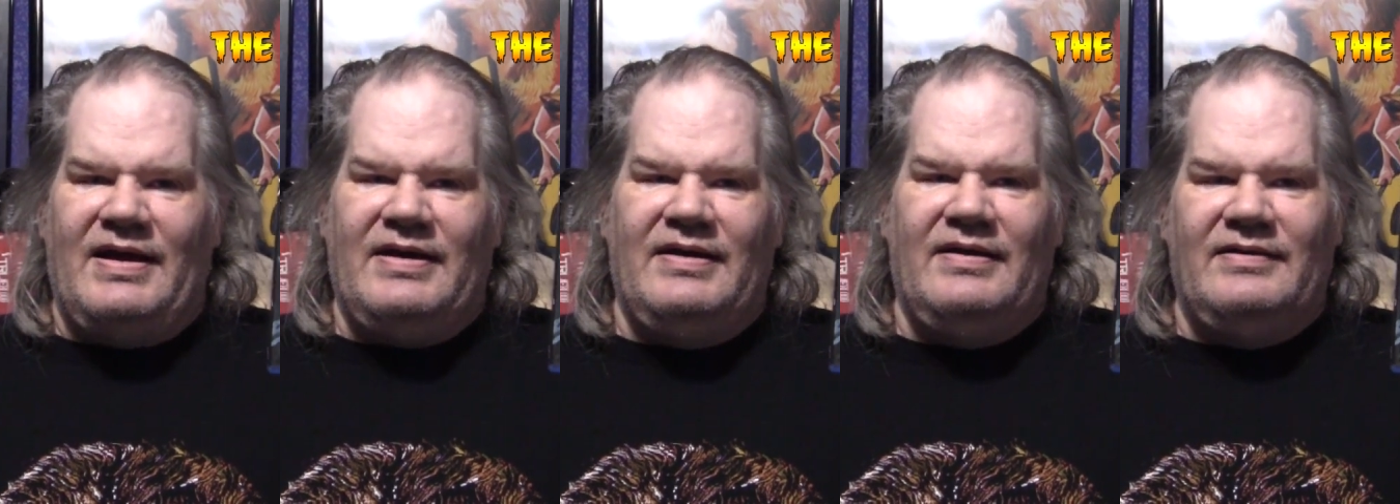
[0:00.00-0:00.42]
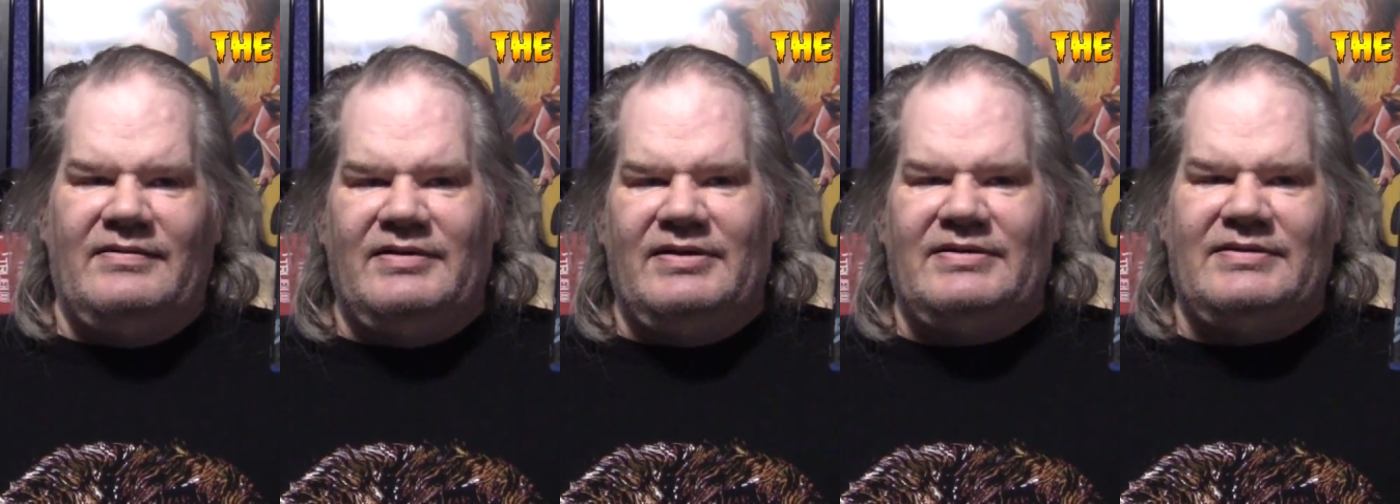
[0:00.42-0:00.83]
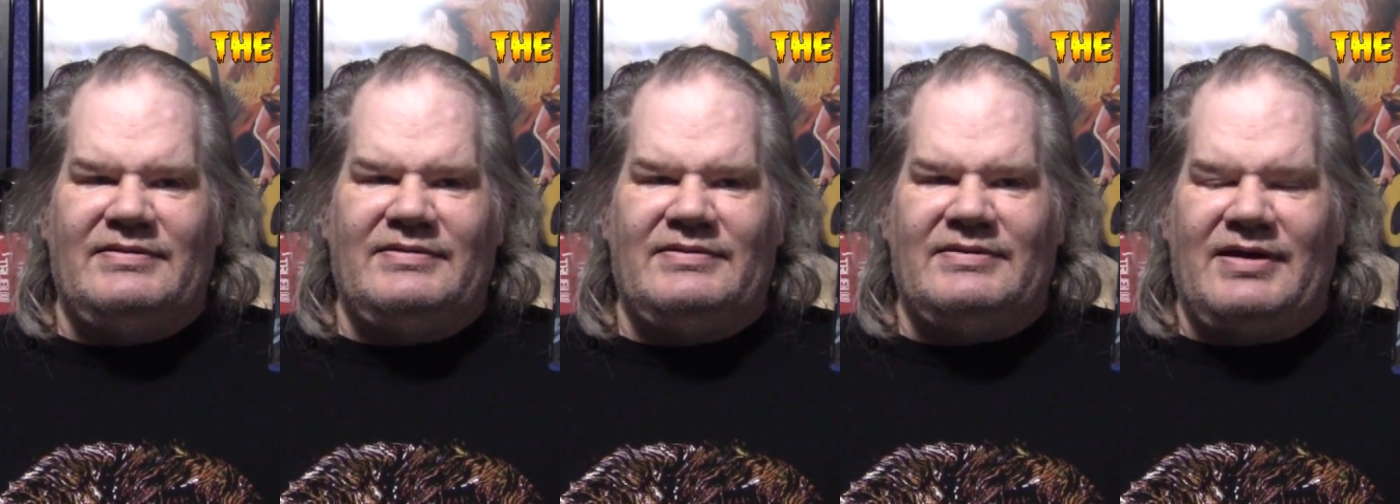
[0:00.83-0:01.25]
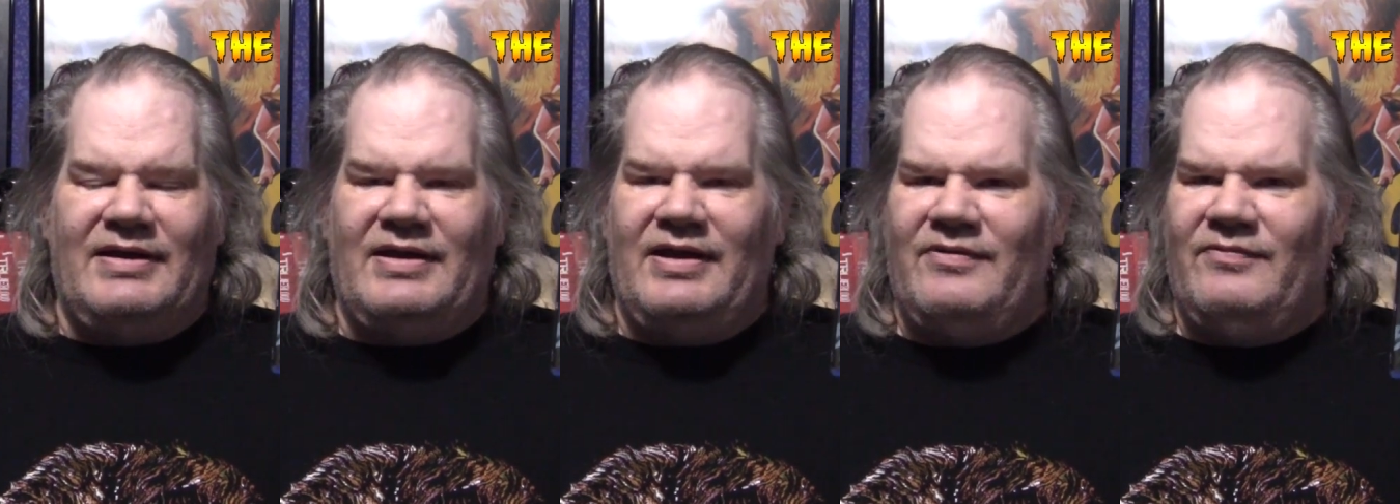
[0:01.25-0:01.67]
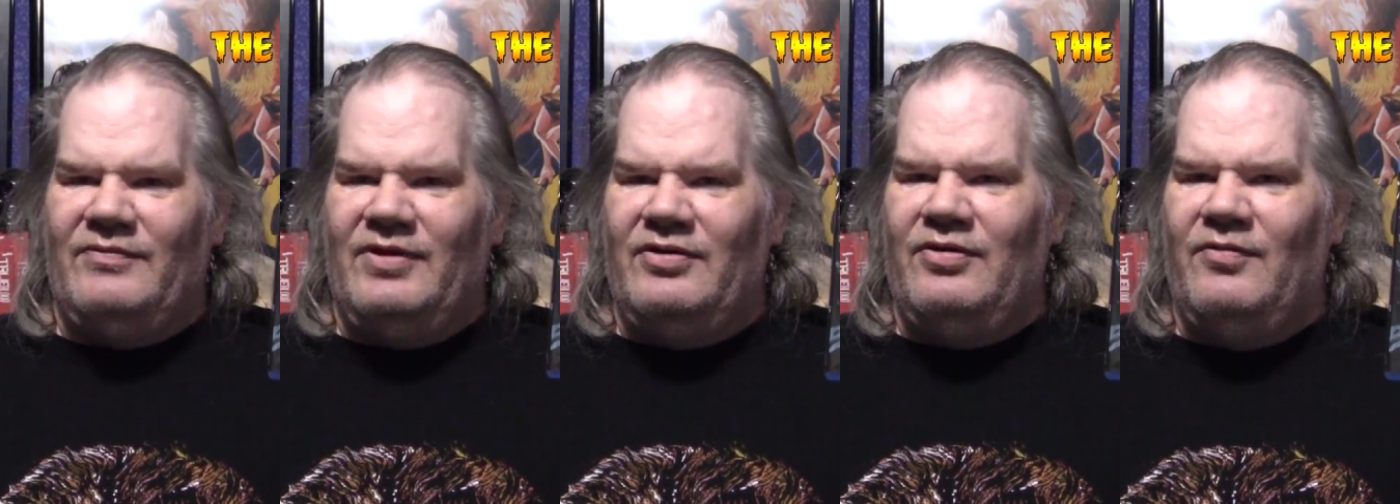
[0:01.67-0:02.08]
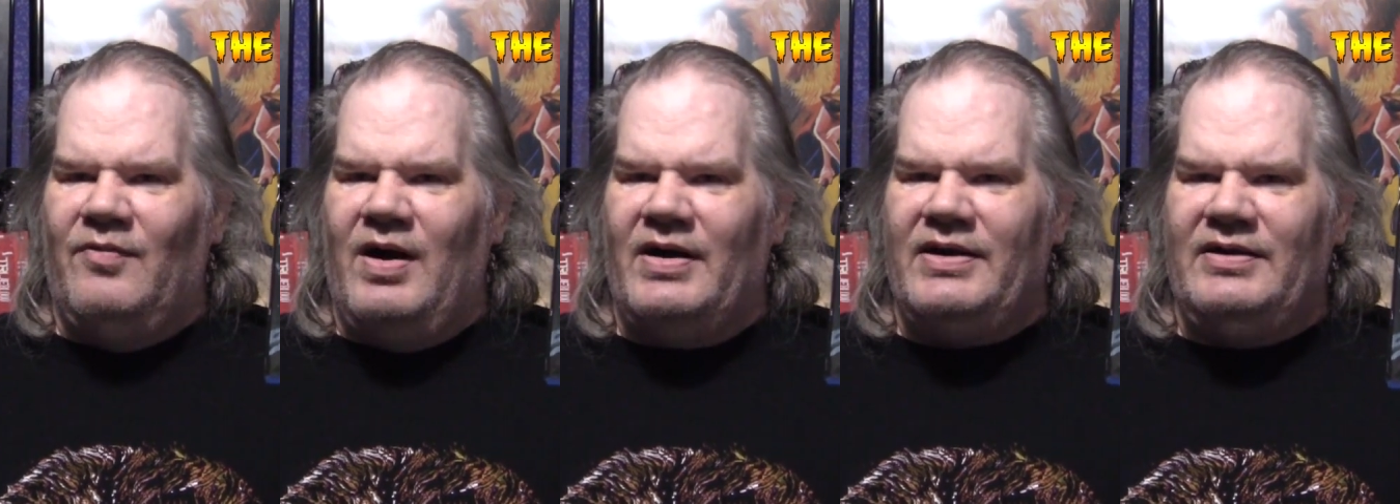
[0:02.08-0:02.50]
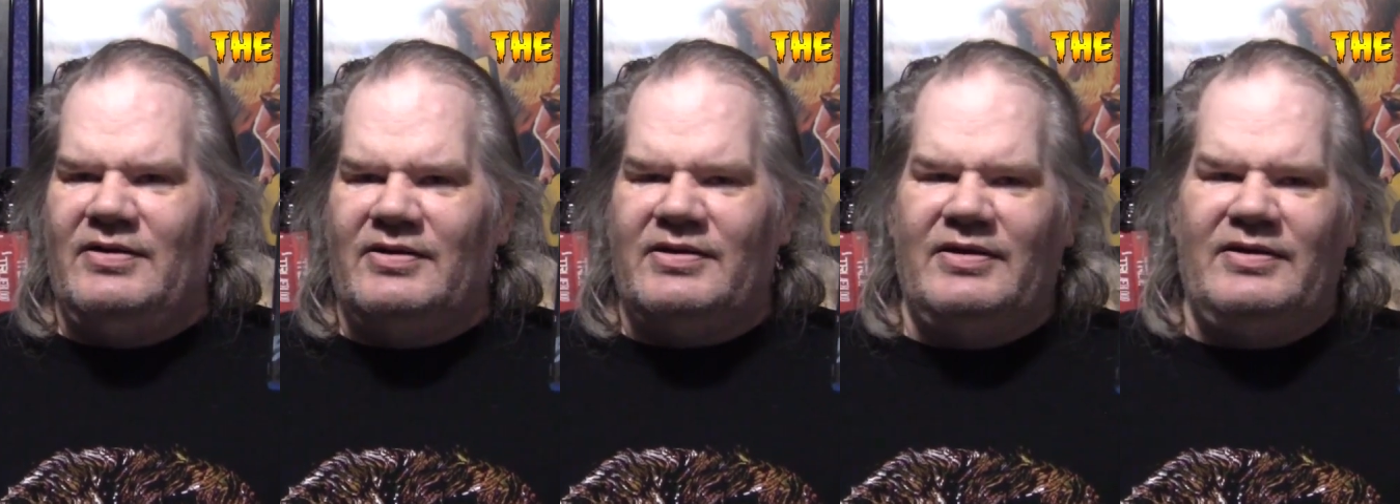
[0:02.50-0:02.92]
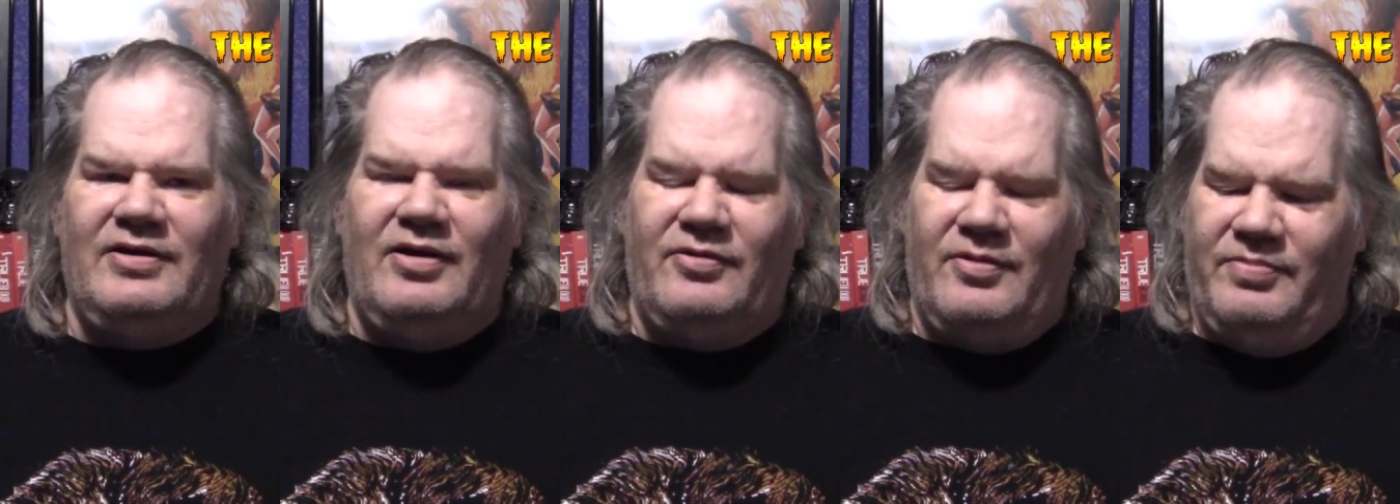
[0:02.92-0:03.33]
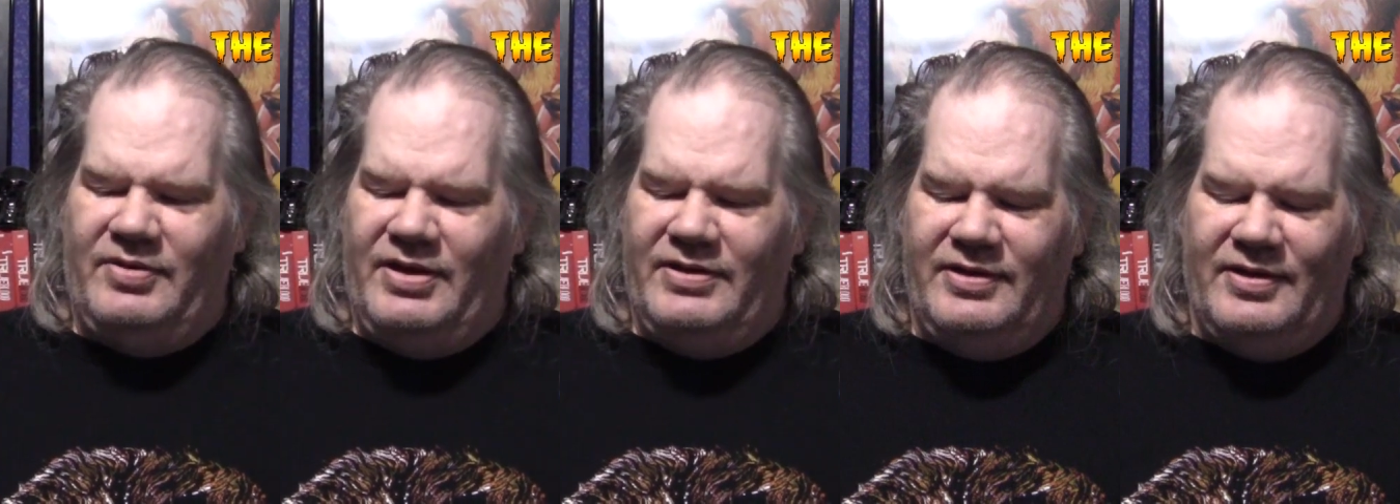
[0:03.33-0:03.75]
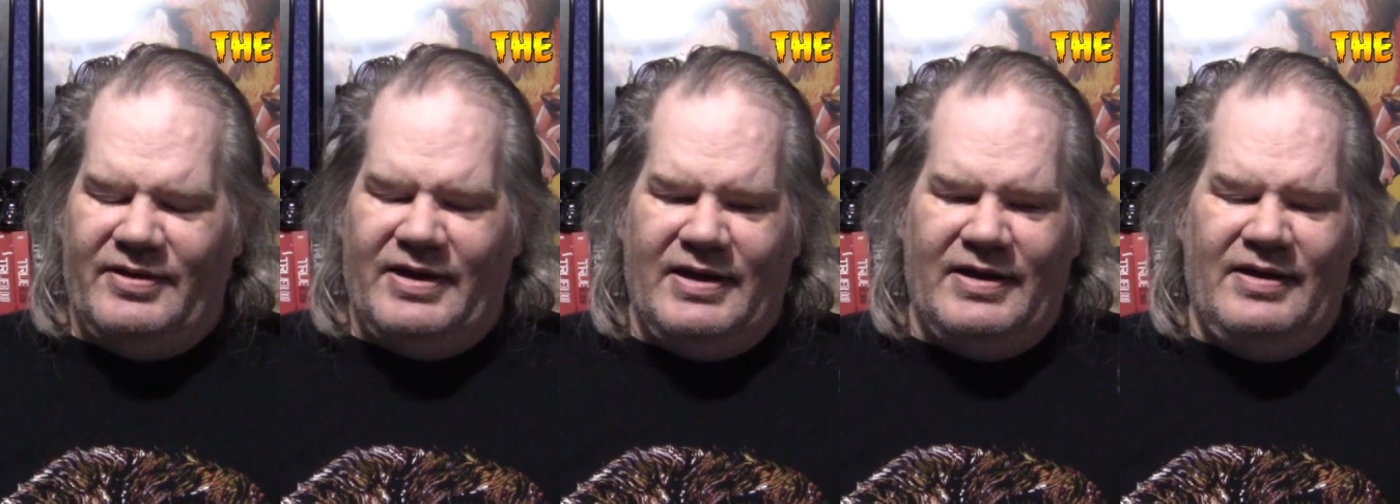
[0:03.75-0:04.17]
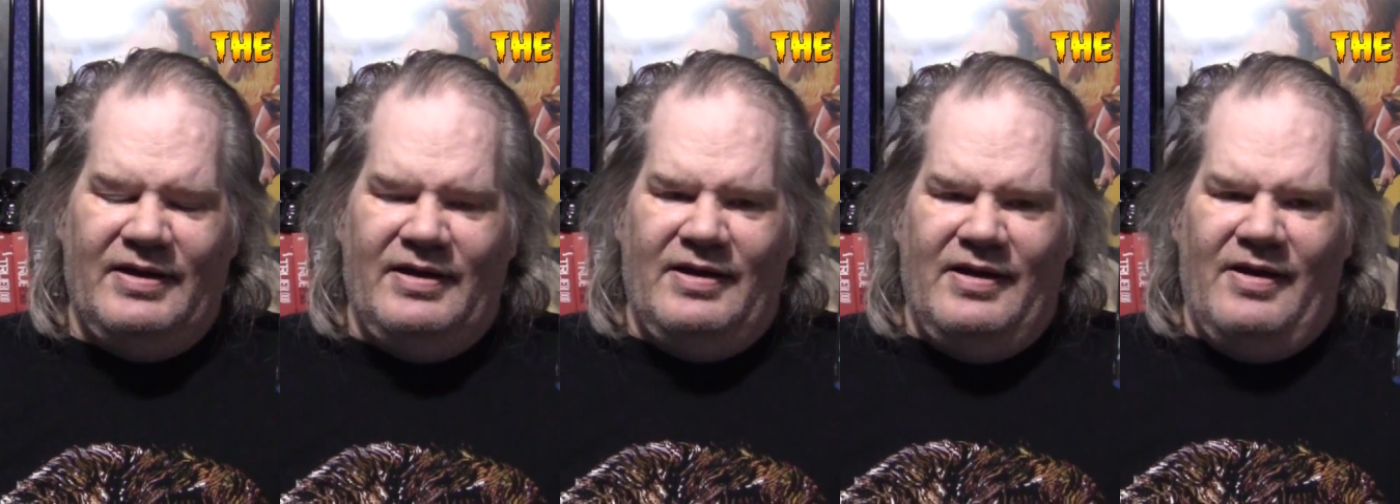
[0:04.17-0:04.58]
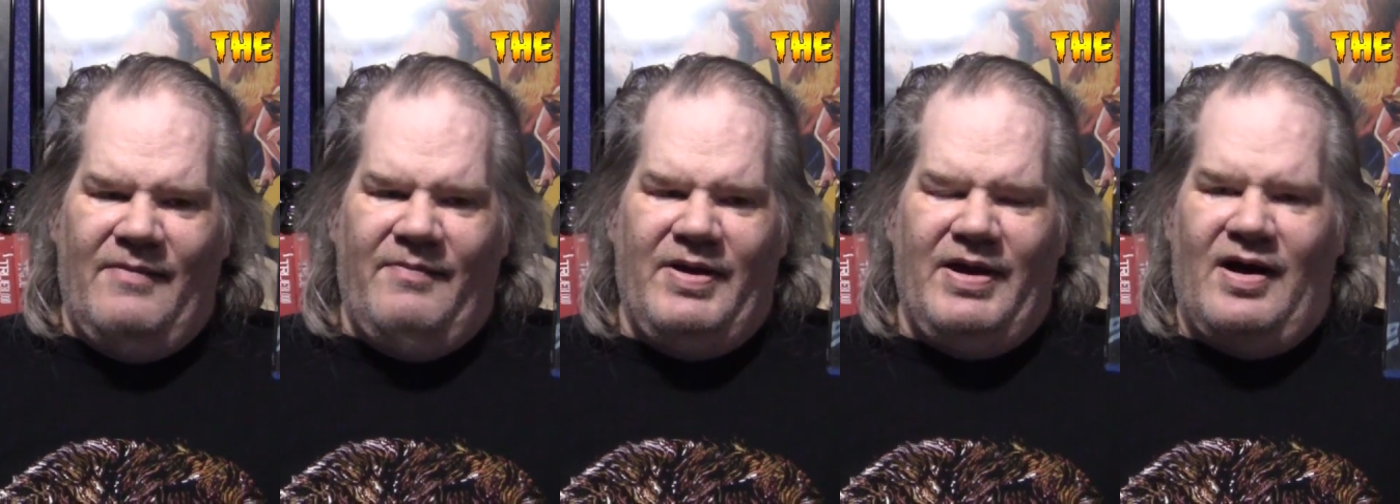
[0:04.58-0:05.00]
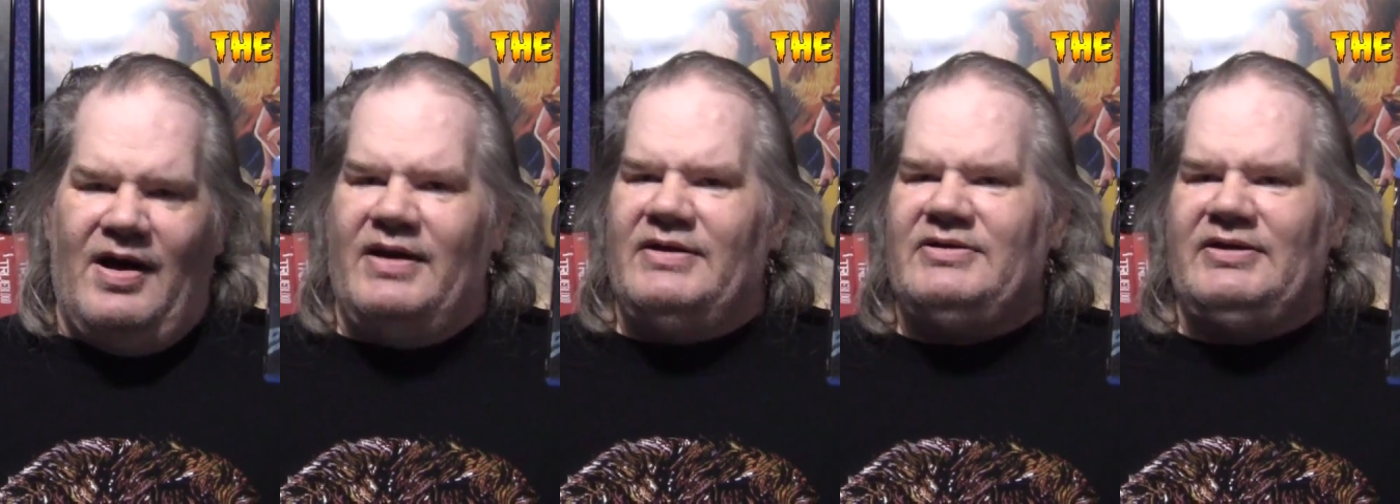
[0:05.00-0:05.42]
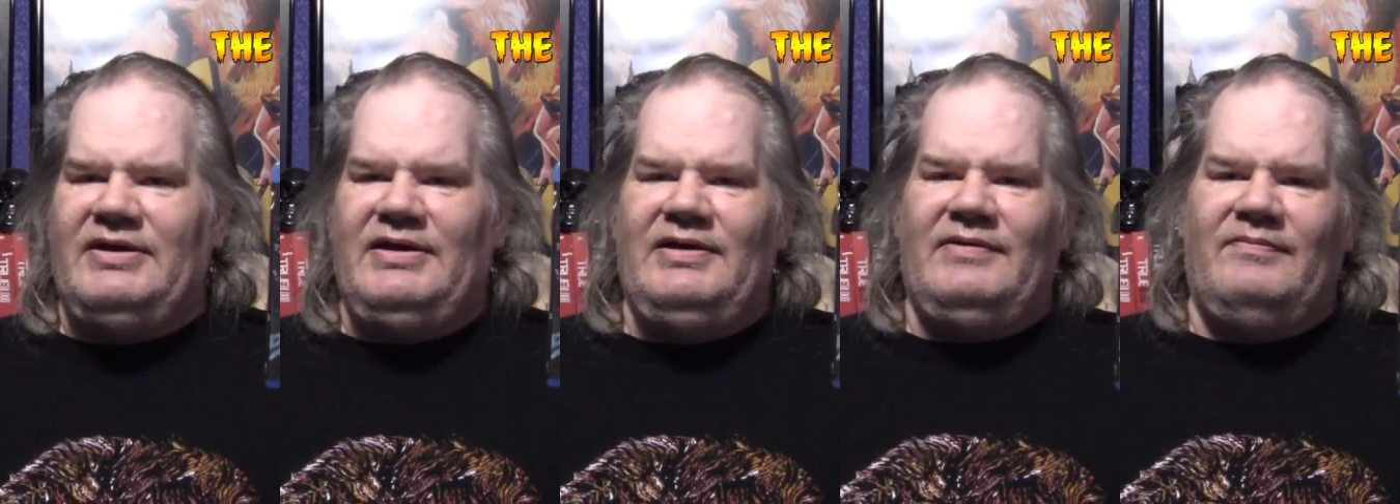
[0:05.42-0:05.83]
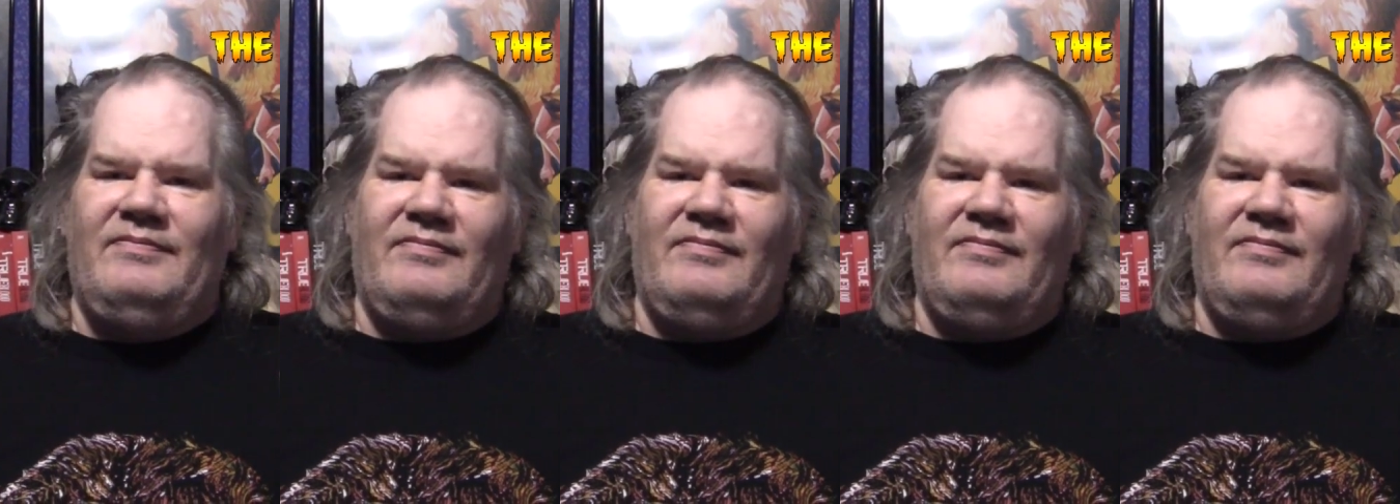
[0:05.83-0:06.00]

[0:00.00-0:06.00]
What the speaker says: of like a little wonky looking, you know, the blood and all that. But honestly,